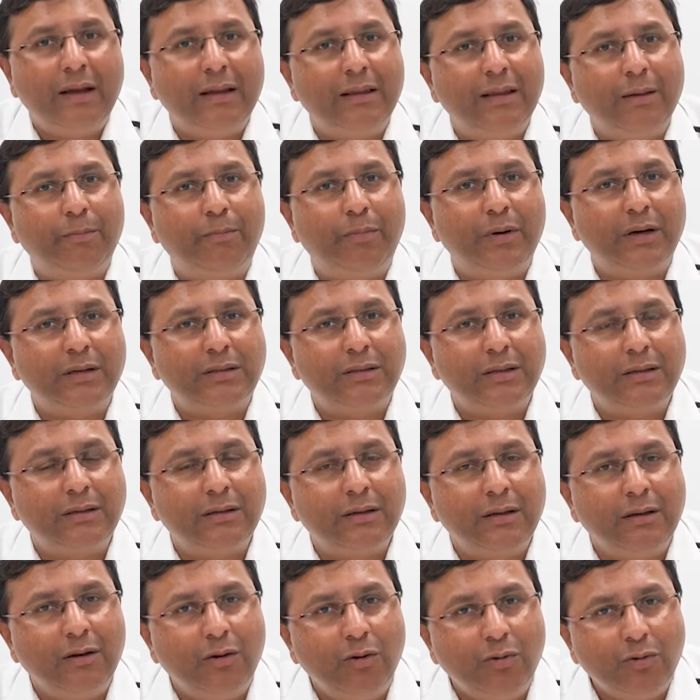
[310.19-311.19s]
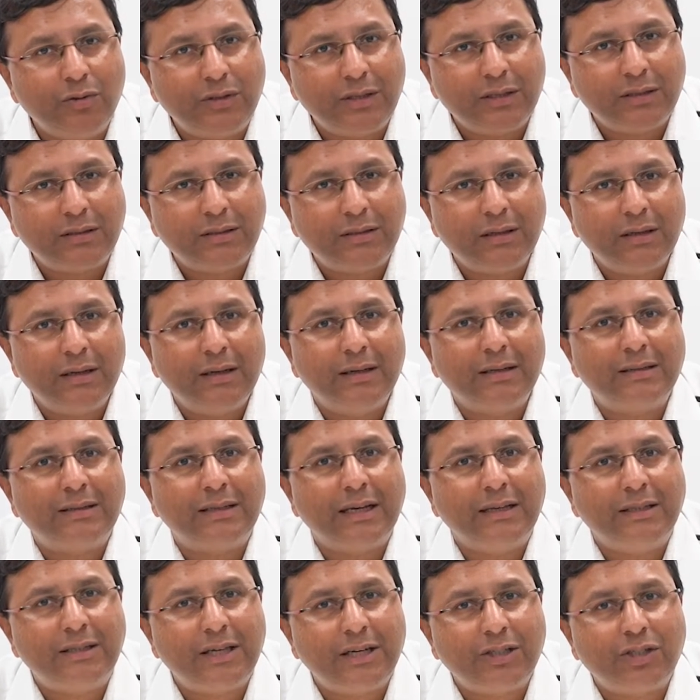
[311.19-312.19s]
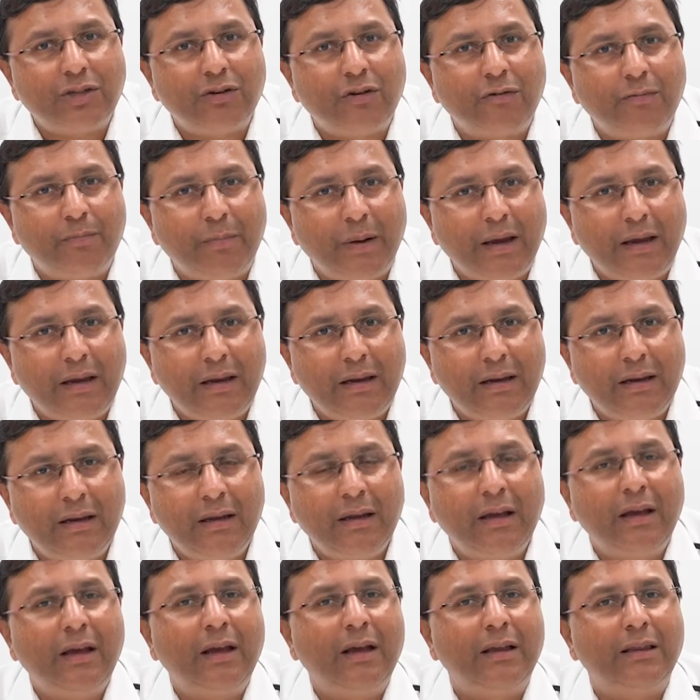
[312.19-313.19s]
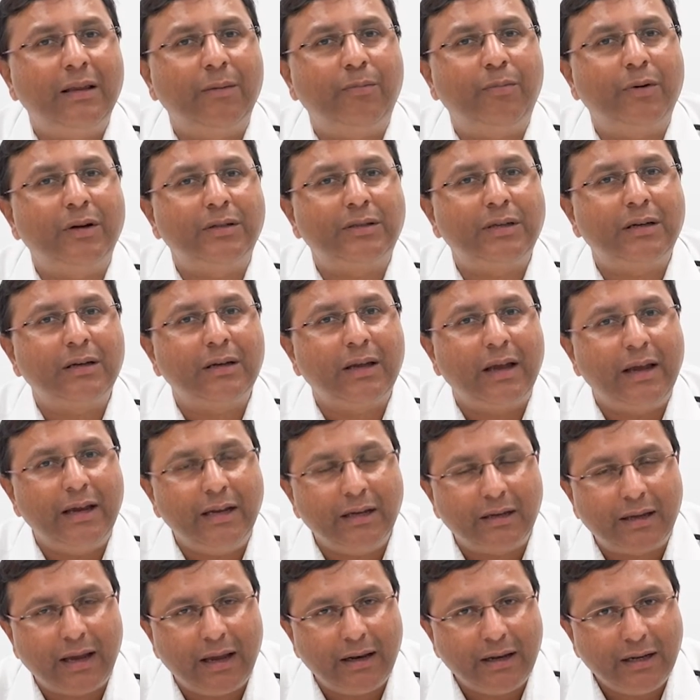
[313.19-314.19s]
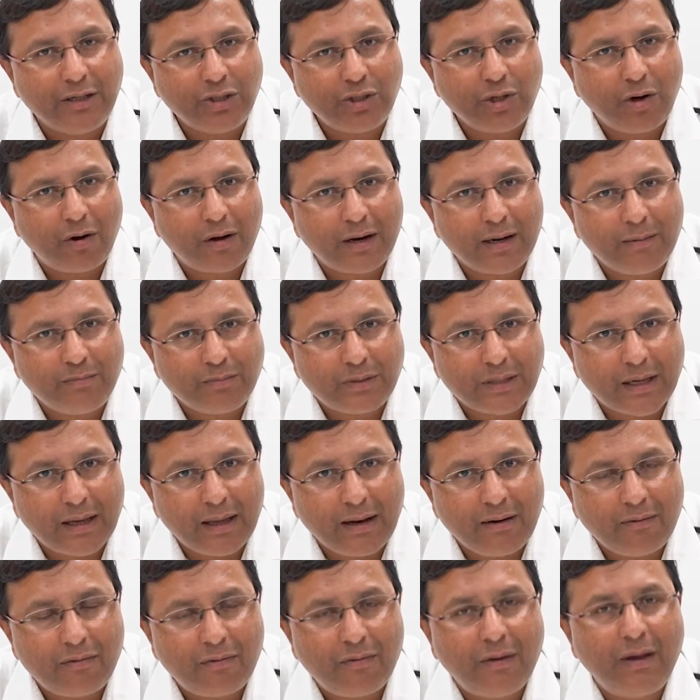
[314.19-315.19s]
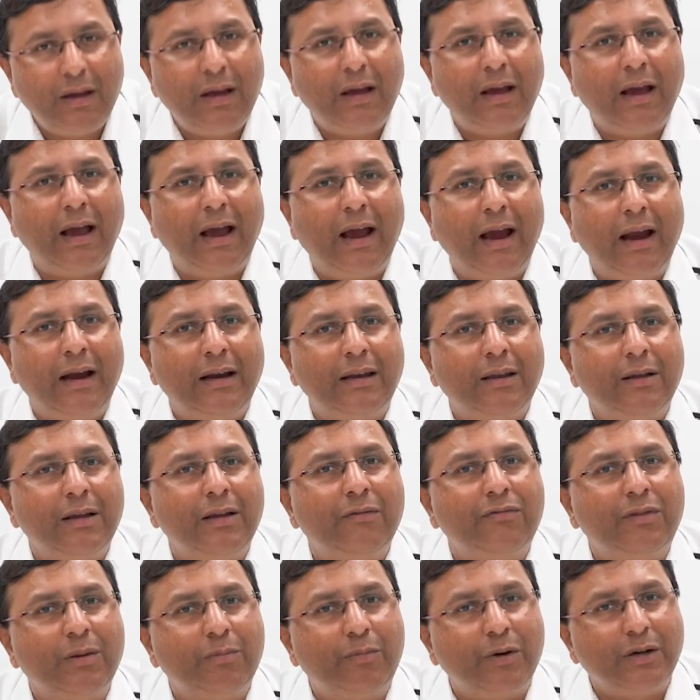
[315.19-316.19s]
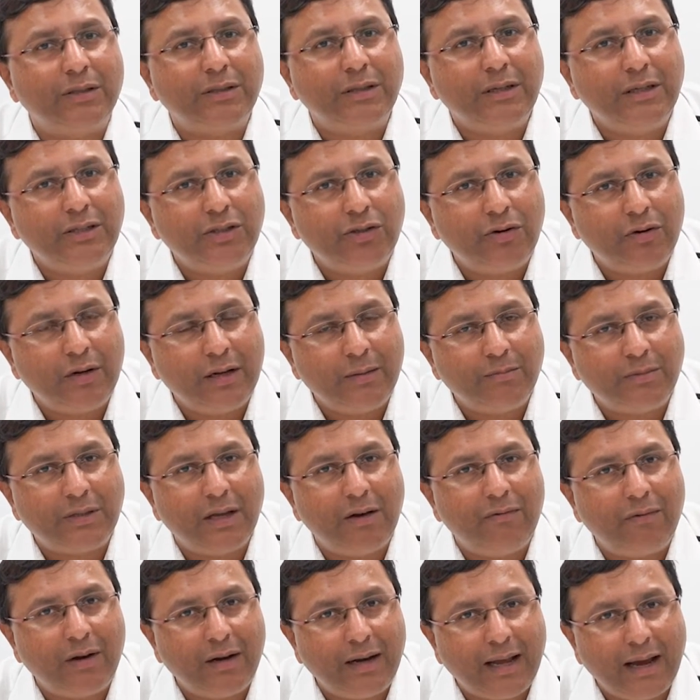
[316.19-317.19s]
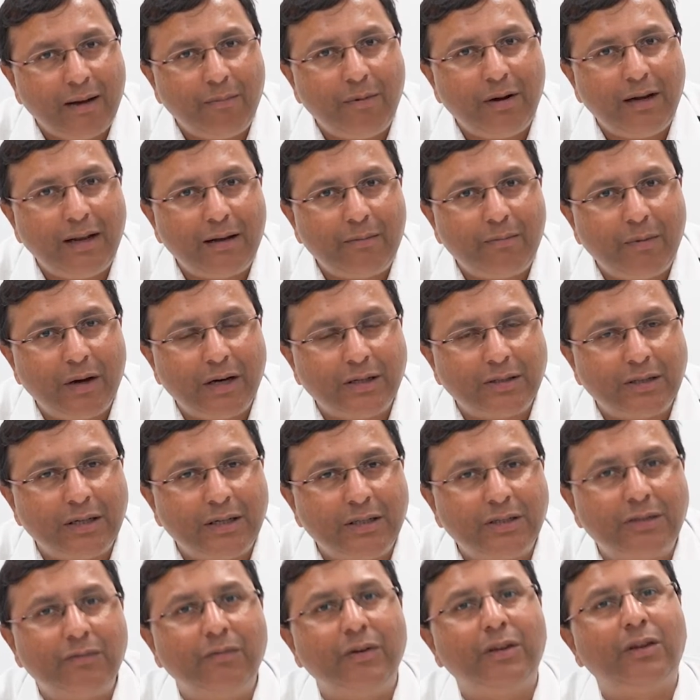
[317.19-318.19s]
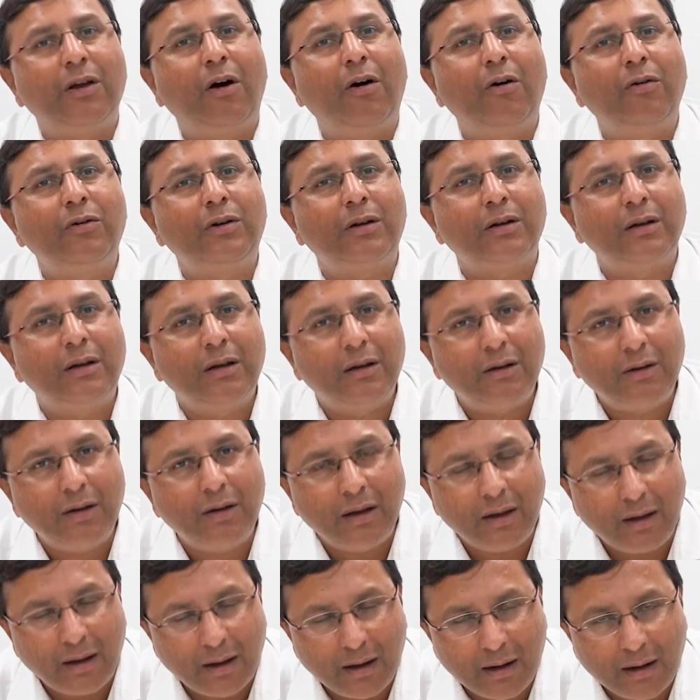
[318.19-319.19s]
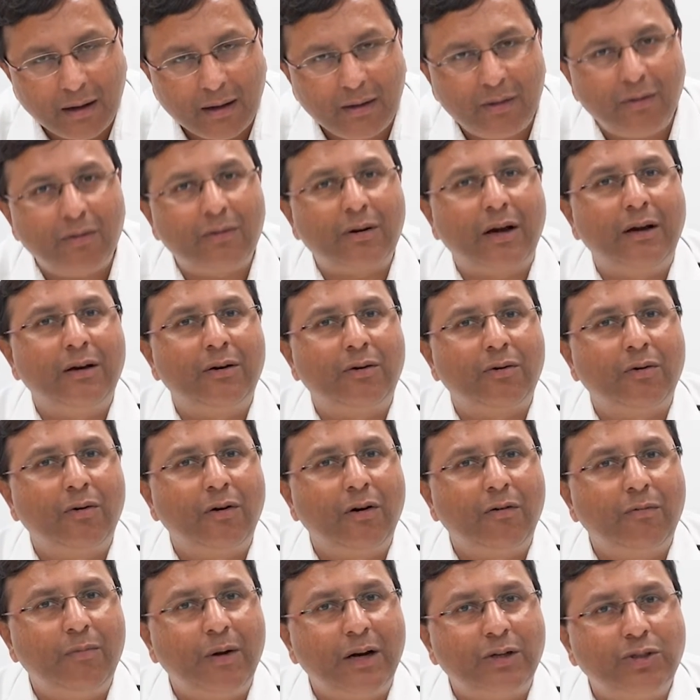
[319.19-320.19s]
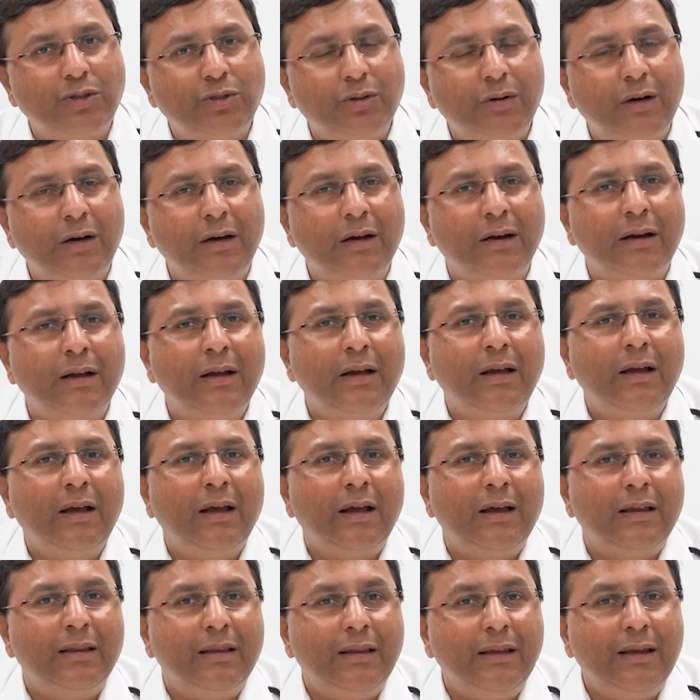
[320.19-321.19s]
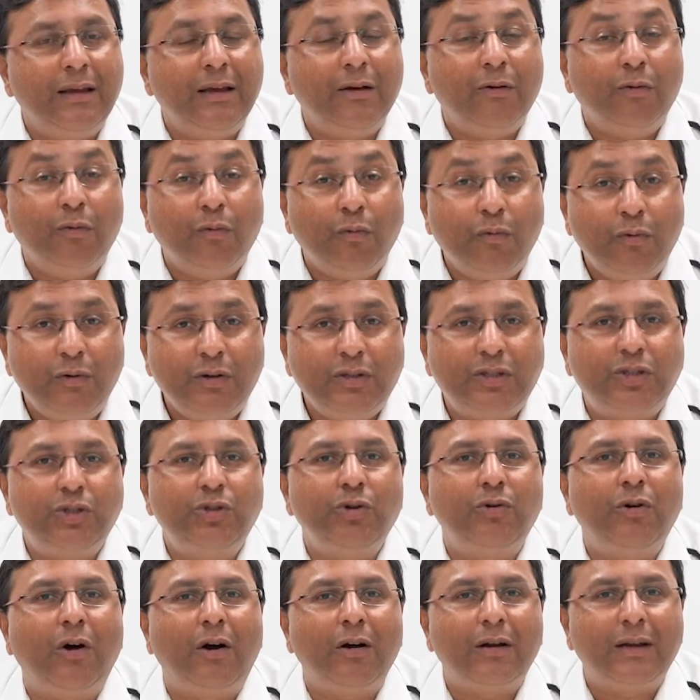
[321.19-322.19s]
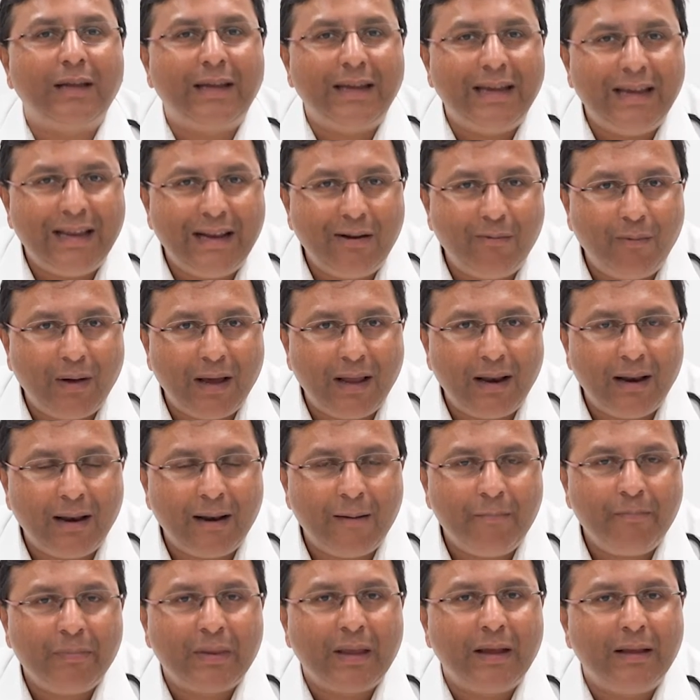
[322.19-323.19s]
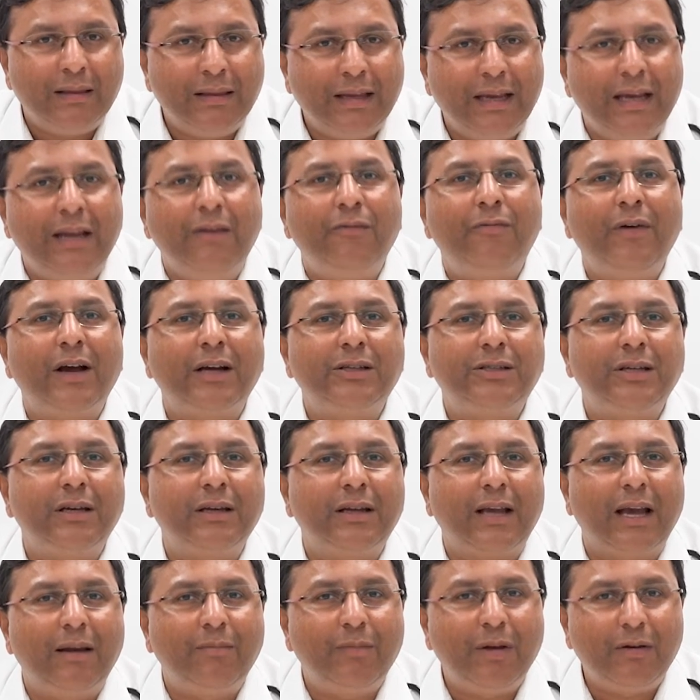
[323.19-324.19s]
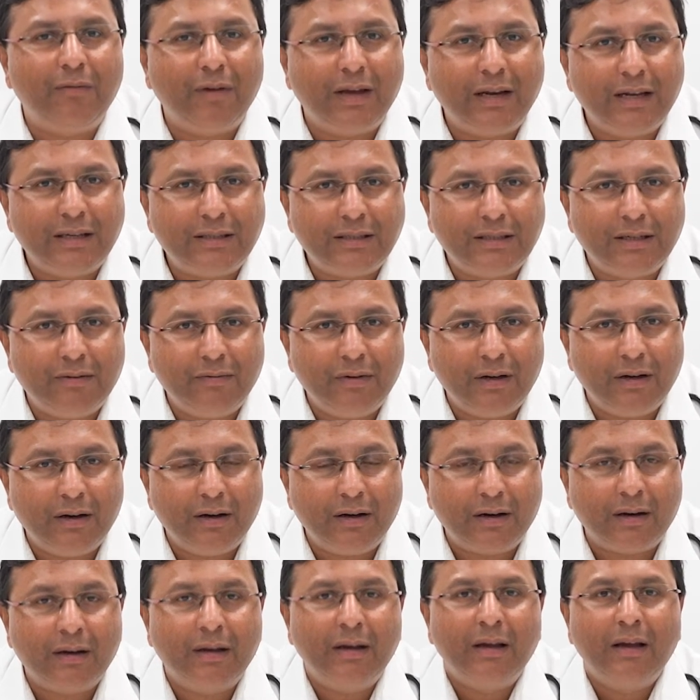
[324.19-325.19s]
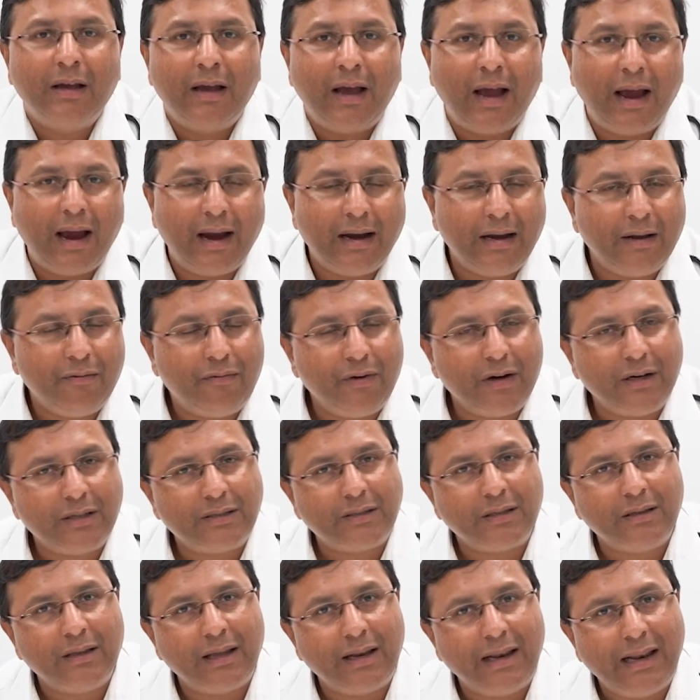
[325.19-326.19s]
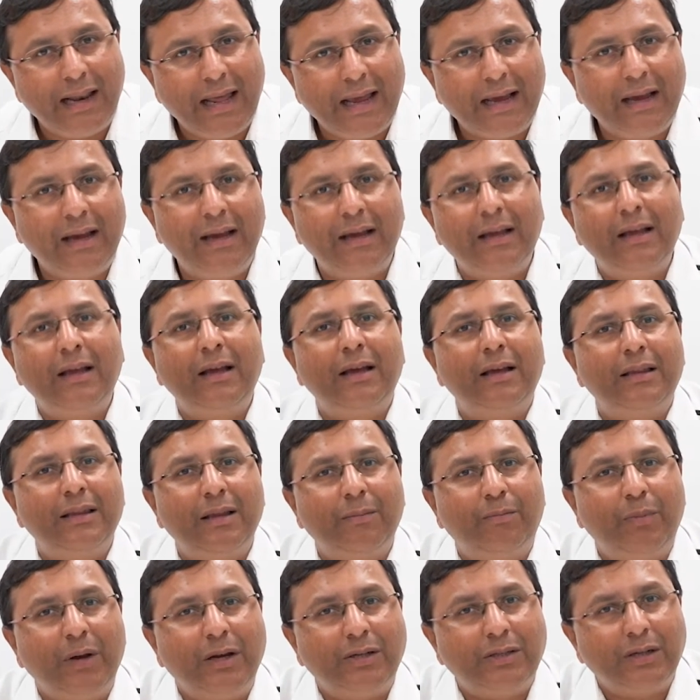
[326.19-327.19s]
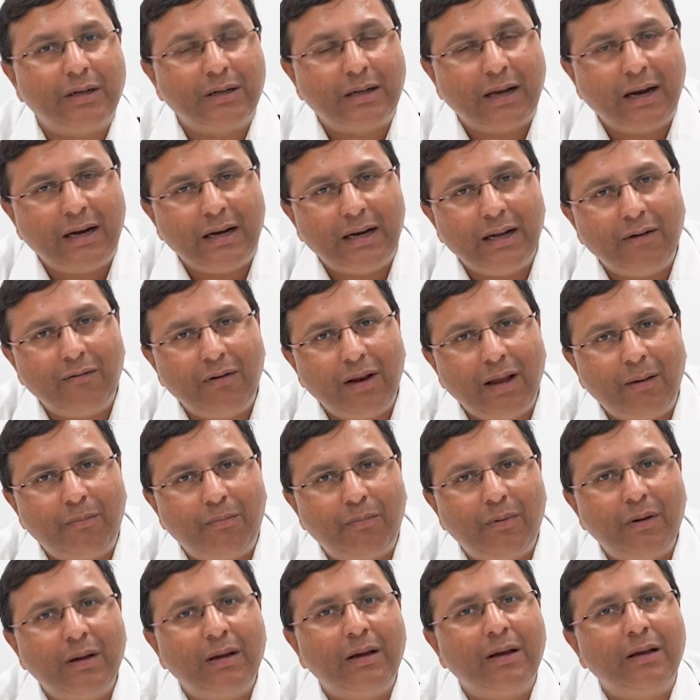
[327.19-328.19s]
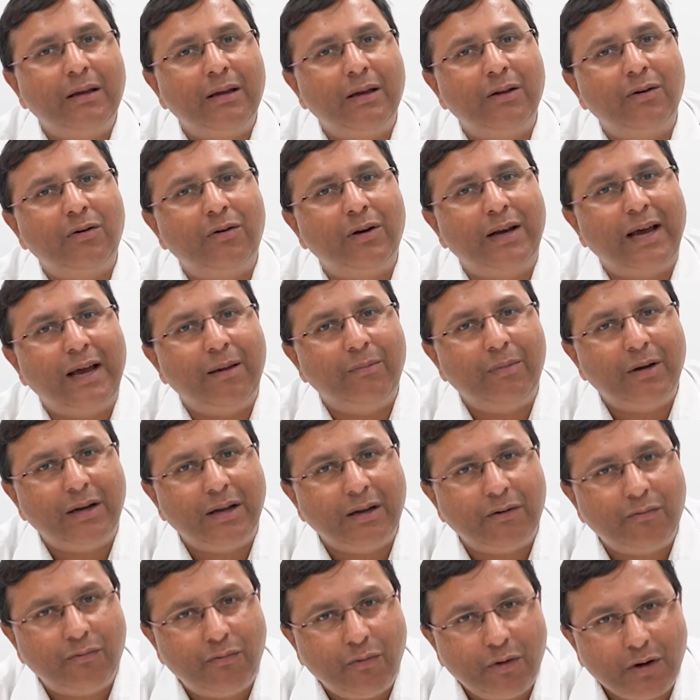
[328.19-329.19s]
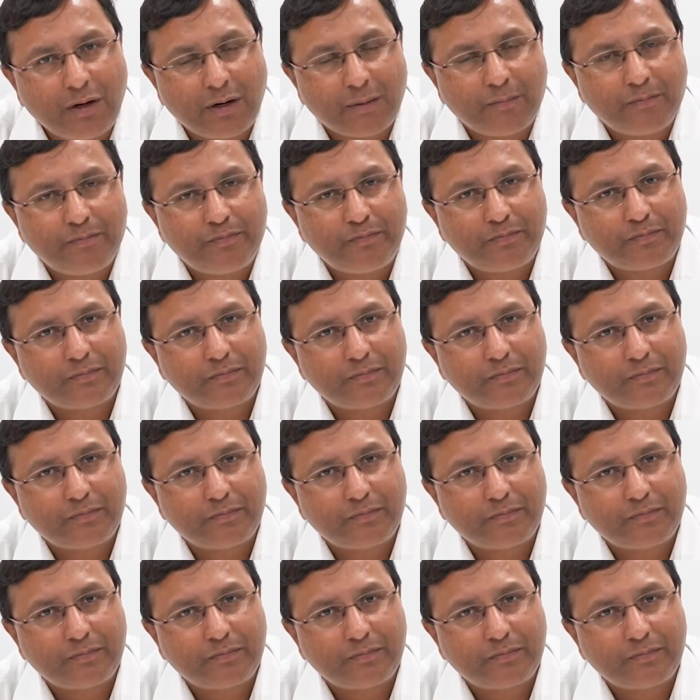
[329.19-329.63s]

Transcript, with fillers: The person loses sensation of pain. The person can injure himself, and if the person injures himself in diabetic patients without control of blood sugar, the wounds do not heal well. The infection can be very severe, and if it is in the leg, the patient can develop diabetic foot,